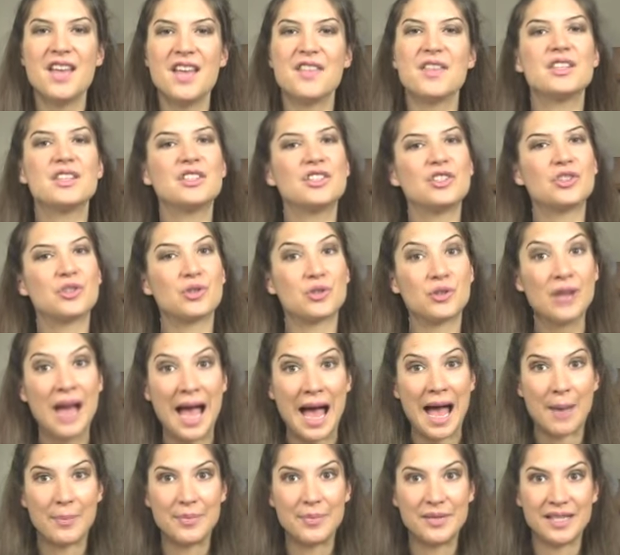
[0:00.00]
The
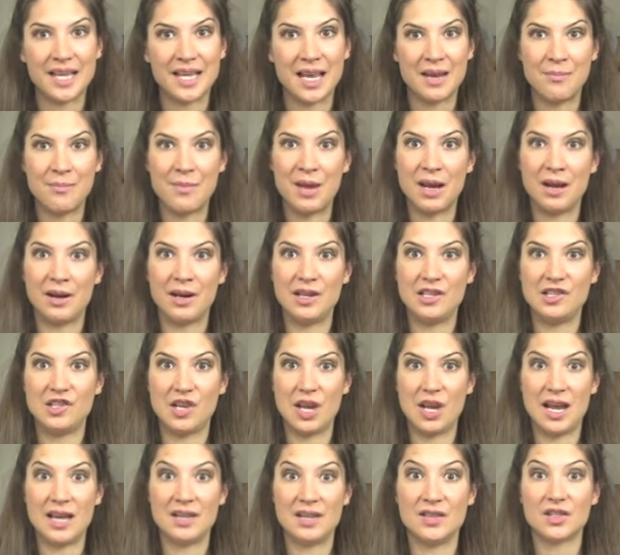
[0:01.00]
straps in Mary
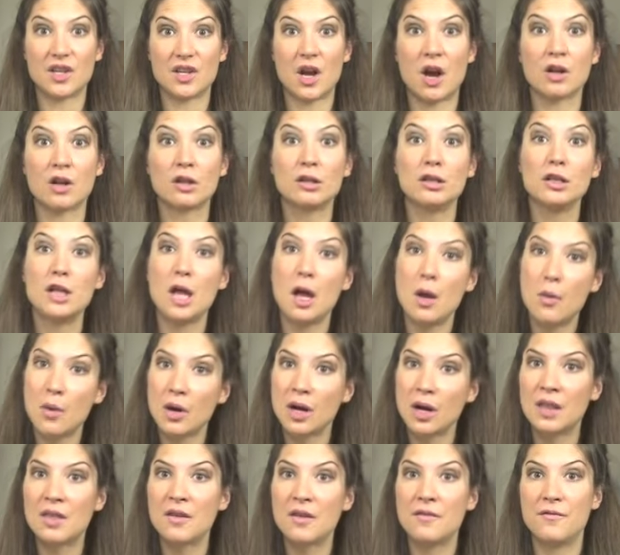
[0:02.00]
Jane's are
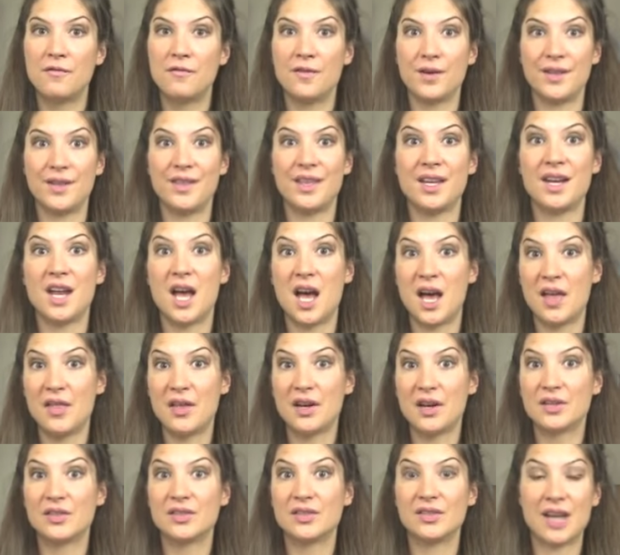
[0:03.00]
lower on the foot than
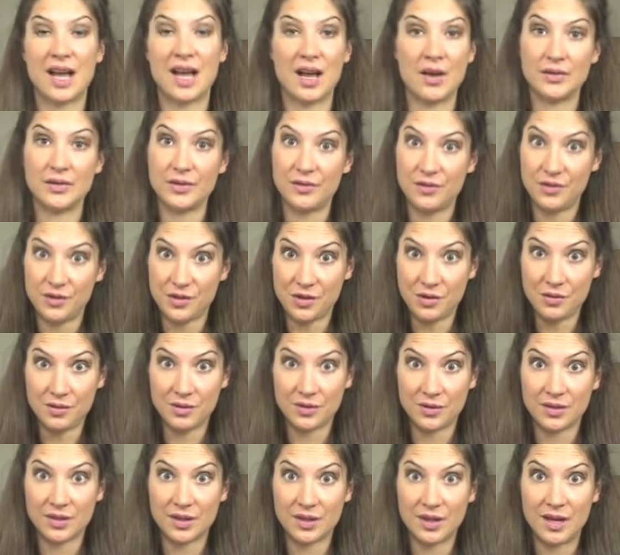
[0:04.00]
other styles of
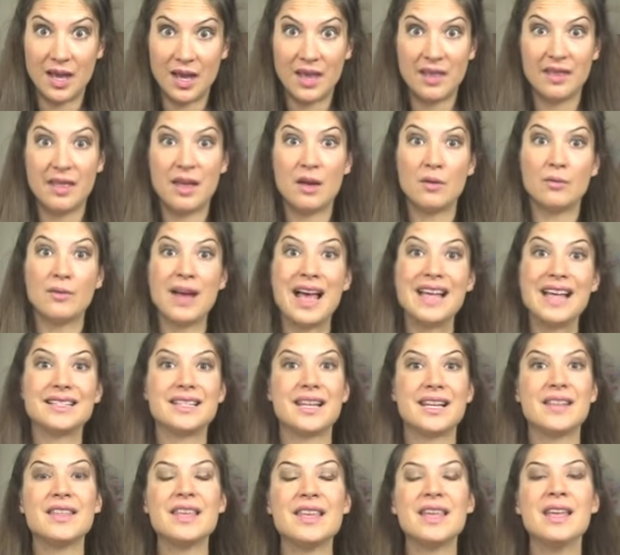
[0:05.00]
shoes. They
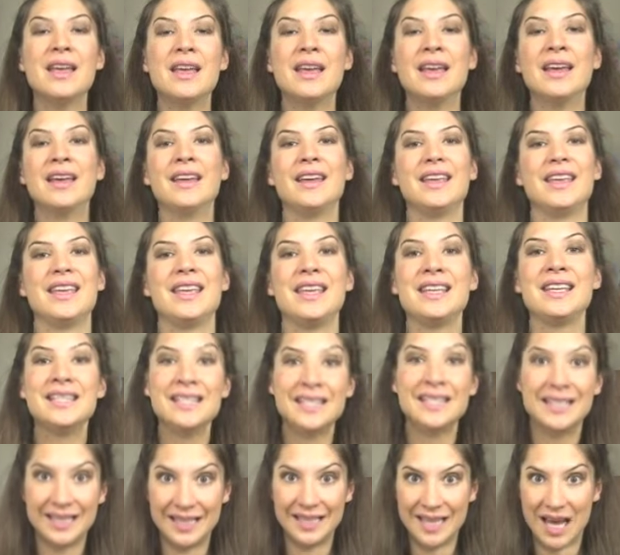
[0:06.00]
rest at the
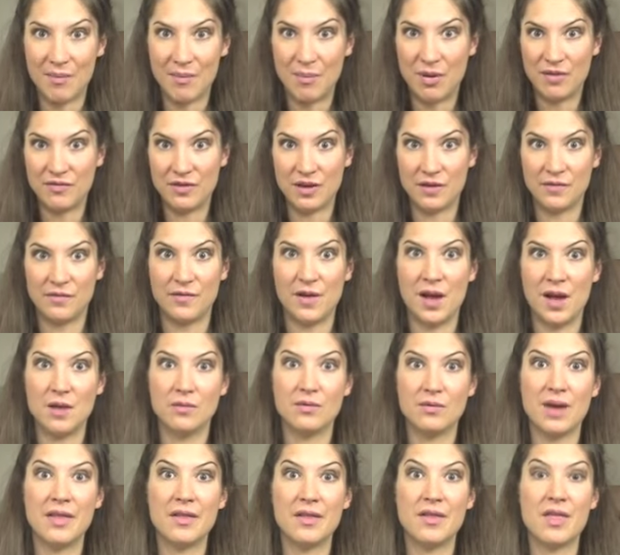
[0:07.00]
instep of your foot
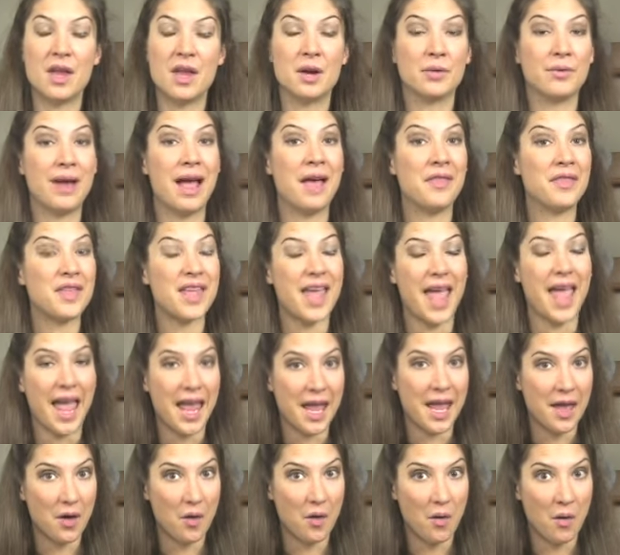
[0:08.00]
rather than around the
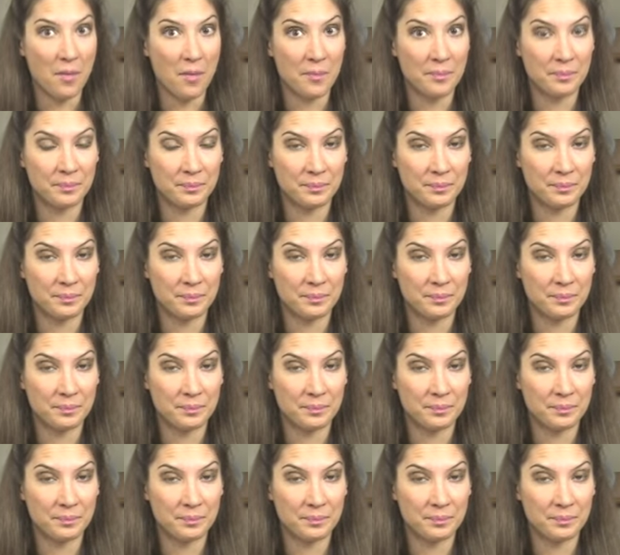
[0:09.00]
ankle.